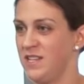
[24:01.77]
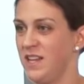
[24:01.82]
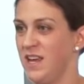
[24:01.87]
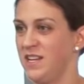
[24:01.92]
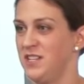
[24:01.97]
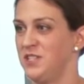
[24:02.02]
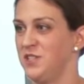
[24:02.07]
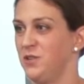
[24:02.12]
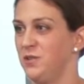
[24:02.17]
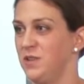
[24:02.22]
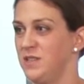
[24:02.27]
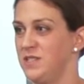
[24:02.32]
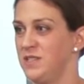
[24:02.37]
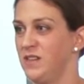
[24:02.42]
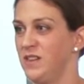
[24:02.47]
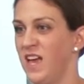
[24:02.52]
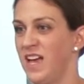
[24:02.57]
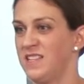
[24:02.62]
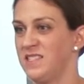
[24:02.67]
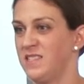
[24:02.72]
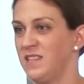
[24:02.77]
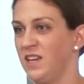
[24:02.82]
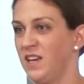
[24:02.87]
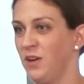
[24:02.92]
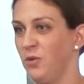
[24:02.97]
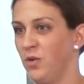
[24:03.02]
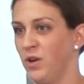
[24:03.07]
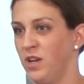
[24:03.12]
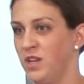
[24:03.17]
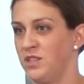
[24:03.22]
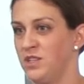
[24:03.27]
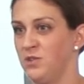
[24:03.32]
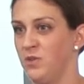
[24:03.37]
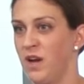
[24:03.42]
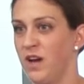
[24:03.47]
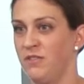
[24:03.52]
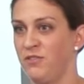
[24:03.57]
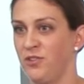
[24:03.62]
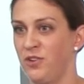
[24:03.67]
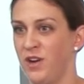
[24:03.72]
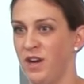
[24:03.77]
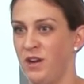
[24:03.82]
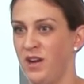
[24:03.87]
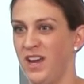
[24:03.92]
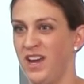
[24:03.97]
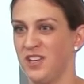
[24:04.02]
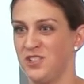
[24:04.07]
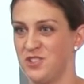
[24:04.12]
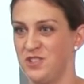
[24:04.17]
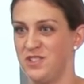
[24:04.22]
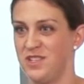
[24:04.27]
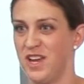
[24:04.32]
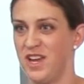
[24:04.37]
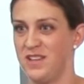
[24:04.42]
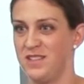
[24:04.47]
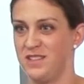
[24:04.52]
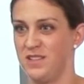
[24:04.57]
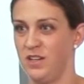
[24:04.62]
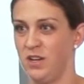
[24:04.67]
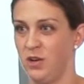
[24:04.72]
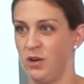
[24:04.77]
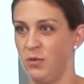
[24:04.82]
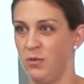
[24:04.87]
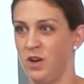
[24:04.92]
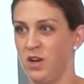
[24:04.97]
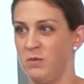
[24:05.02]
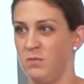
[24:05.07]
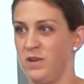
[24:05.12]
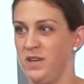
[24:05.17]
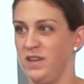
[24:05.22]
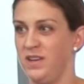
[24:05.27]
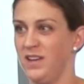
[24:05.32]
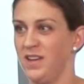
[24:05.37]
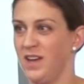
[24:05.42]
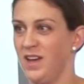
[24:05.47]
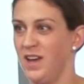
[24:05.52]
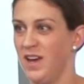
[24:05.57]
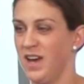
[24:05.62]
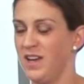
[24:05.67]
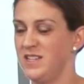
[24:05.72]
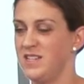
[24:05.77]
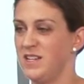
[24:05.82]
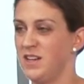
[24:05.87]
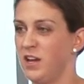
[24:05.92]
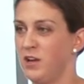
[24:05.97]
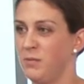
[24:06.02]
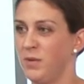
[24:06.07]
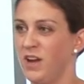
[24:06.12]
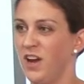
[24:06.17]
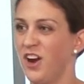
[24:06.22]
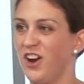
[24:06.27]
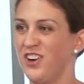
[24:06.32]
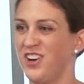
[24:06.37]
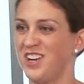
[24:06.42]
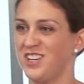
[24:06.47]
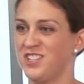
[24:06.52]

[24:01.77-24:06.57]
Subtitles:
to that too. It's the last thing I want to do after I exercise. You know, I did all my hard